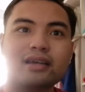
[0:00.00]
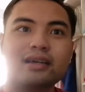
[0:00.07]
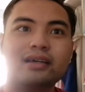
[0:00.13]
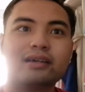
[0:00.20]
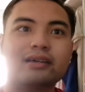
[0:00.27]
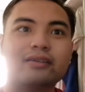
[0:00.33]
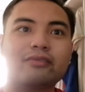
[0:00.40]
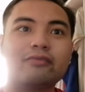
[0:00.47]

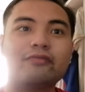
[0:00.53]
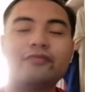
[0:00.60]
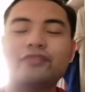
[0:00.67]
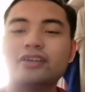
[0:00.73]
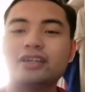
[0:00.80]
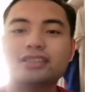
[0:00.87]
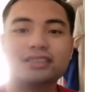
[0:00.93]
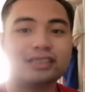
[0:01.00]
a
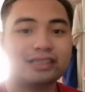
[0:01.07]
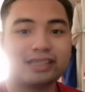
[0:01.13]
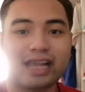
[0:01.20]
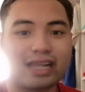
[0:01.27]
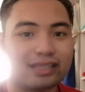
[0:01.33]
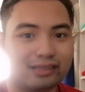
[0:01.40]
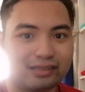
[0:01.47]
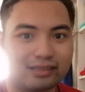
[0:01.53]
30-day
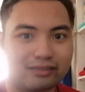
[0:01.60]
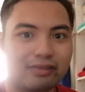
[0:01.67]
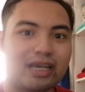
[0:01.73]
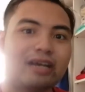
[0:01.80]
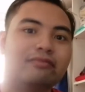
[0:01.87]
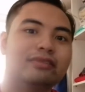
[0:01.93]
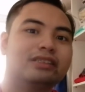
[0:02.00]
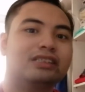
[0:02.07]
challenge
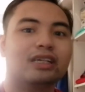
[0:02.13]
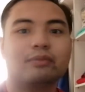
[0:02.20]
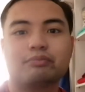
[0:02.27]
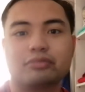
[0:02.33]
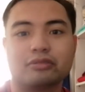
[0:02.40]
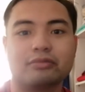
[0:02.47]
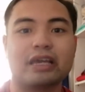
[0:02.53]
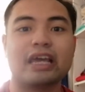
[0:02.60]
where I would
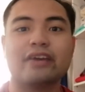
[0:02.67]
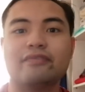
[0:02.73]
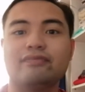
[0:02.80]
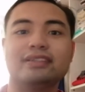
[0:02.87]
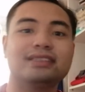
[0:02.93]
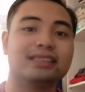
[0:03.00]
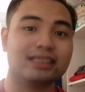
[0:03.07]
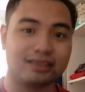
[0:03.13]
jump rope
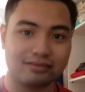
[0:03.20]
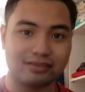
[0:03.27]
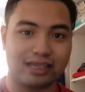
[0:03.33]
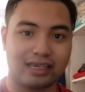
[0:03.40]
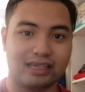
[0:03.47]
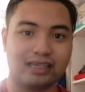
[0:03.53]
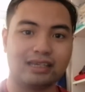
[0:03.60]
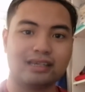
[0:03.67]
every single
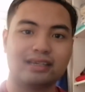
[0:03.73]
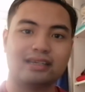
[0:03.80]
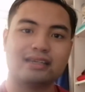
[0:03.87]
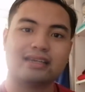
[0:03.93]
day,